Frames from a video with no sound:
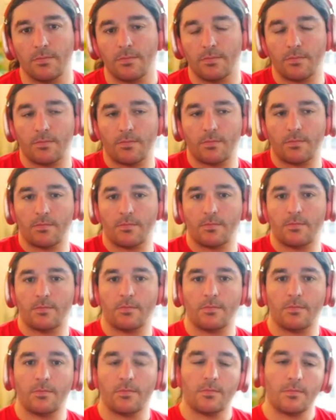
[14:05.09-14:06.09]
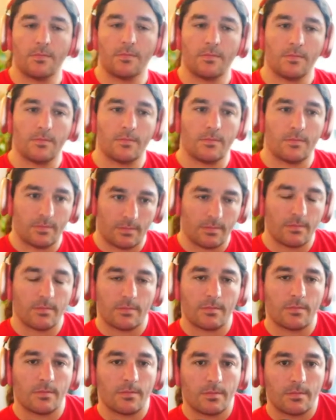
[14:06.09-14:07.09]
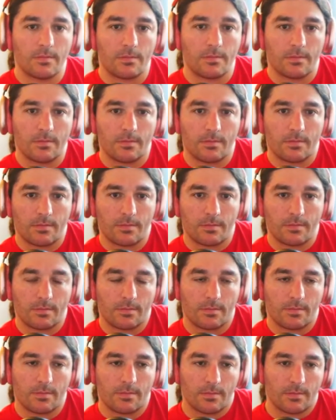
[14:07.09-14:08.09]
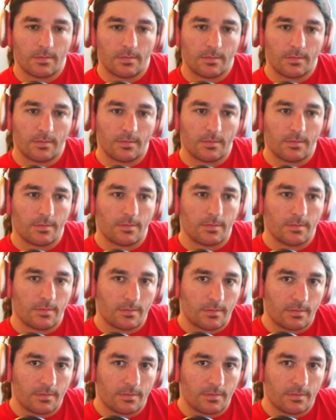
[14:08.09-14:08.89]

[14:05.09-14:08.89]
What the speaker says: [no speech]